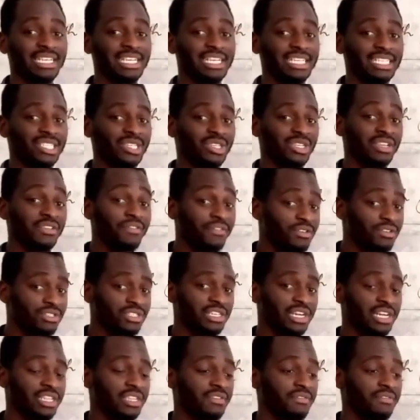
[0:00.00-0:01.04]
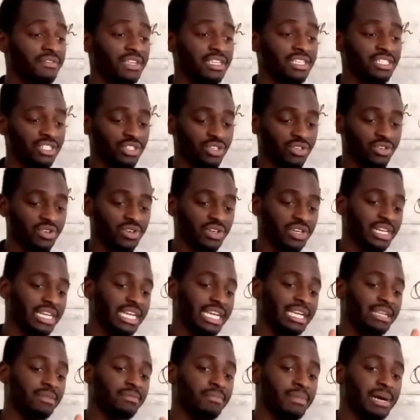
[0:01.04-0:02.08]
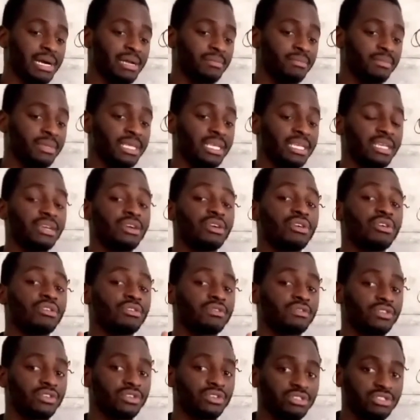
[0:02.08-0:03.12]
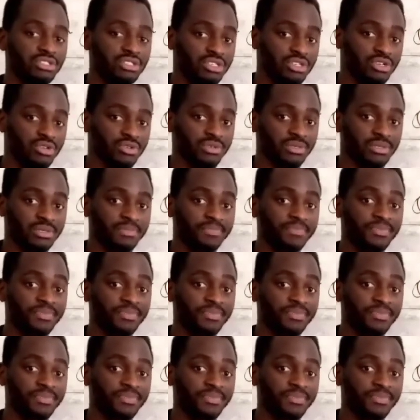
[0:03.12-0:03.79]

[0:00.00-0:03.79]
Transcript: So if you share the video, it might be of good use.